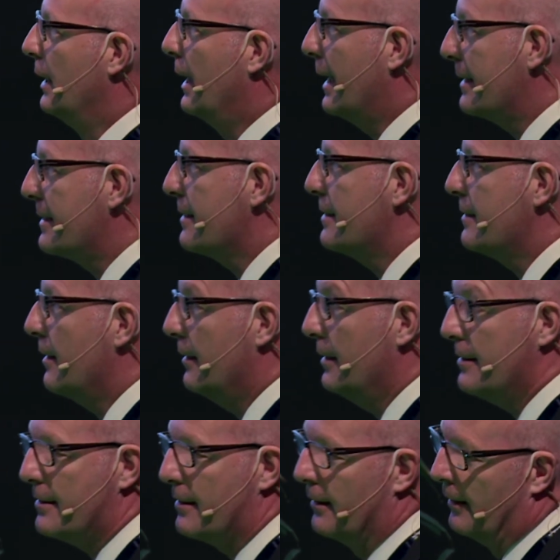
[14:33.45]

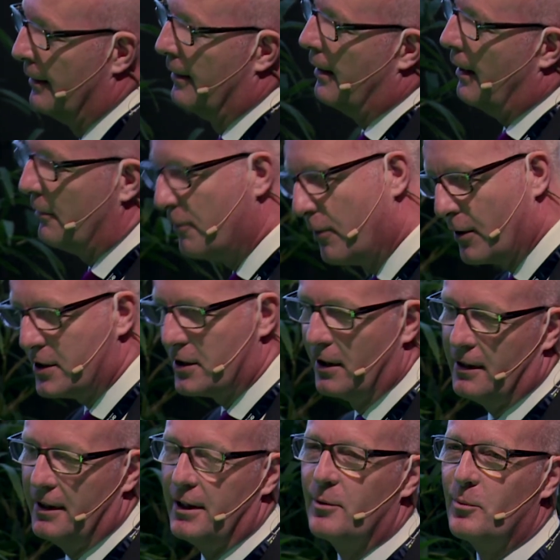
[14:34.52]
exercise
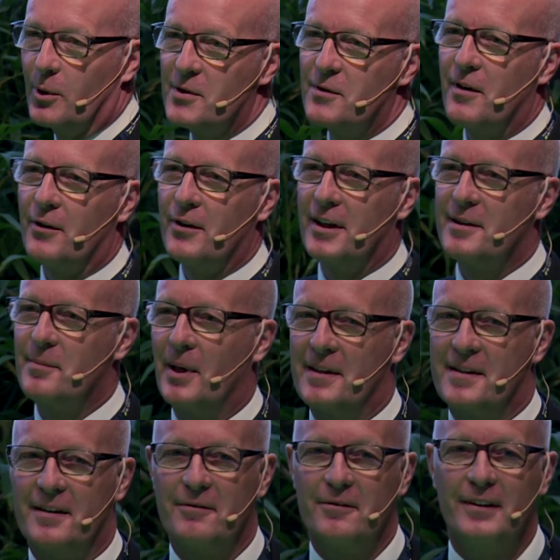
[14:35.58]
Unfortunately, it was very
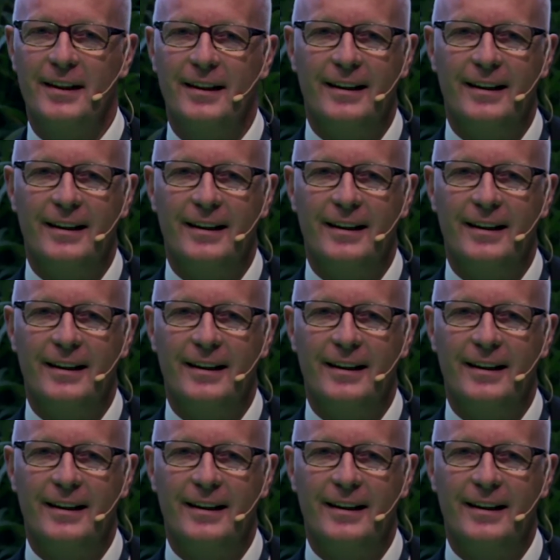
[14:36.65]
expensive.